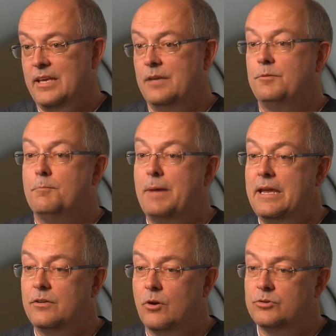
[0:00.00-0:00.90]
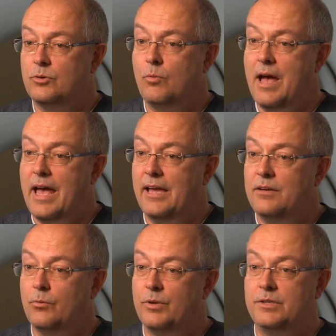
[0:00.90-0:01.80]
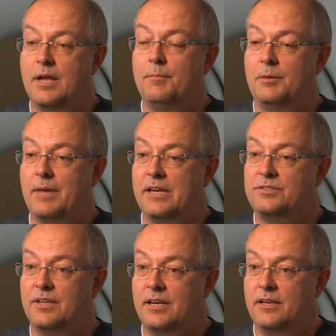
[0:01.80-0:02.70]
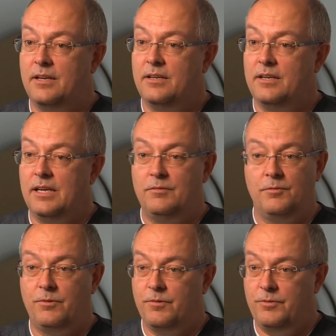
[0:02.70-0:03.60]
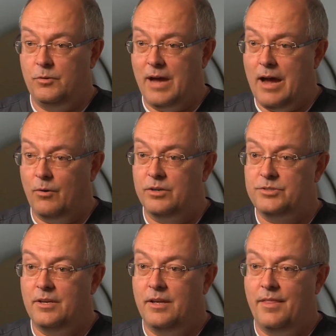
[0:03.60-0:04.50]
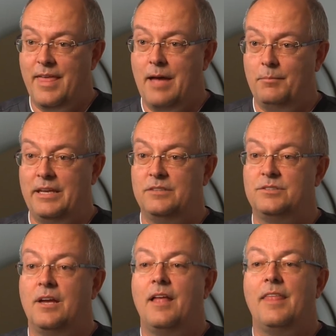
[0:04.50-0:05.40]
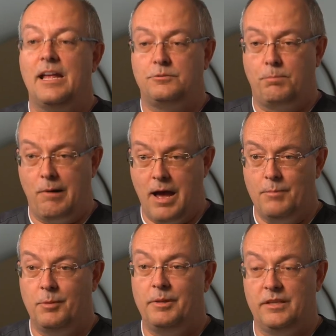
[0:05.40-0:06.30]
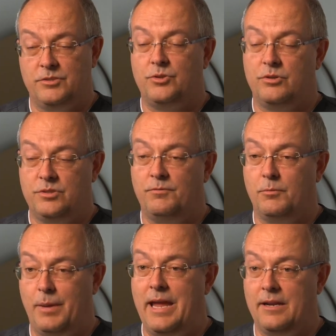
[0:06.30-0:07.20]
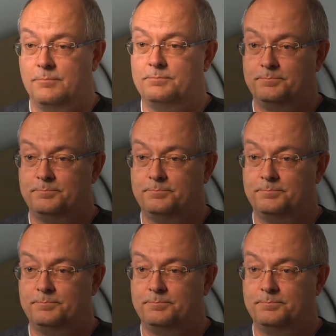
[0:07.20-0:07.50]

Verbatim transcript: If the pain goes away with numbing medicine, even for a few hours, that means that's probably the source of your pain.